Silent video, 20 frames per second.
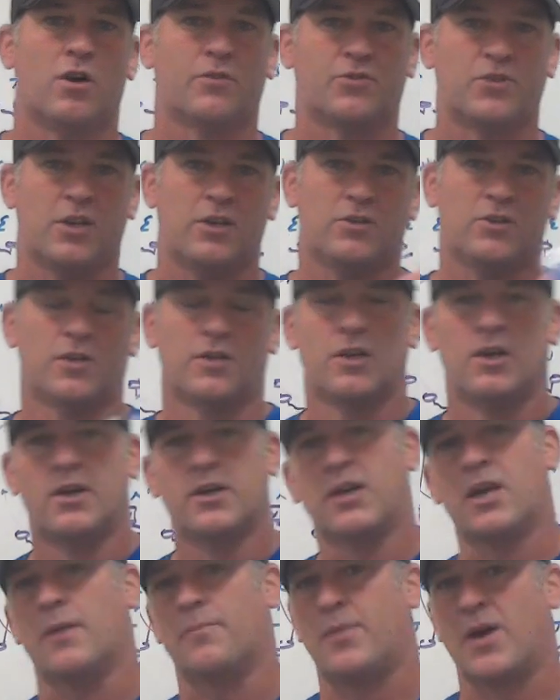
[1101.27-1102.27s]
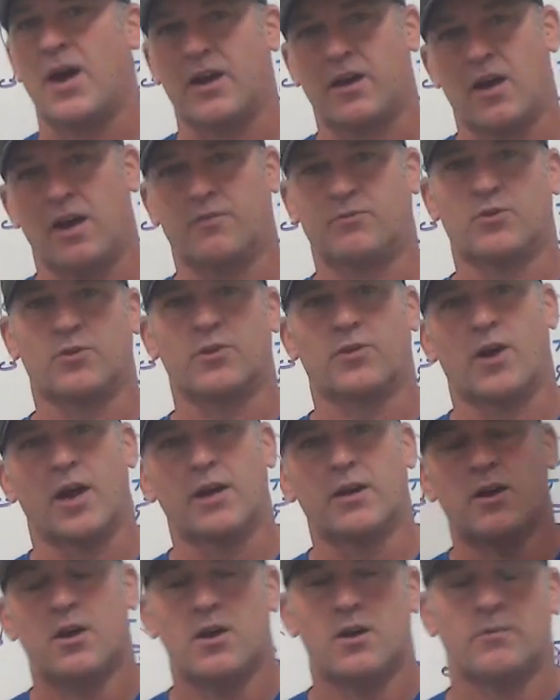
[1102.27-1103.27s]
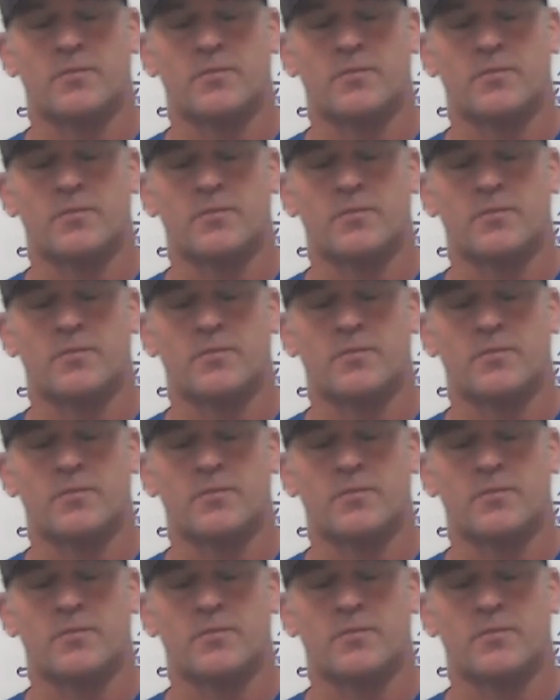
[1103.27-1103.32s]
offseason, get back after it, all right?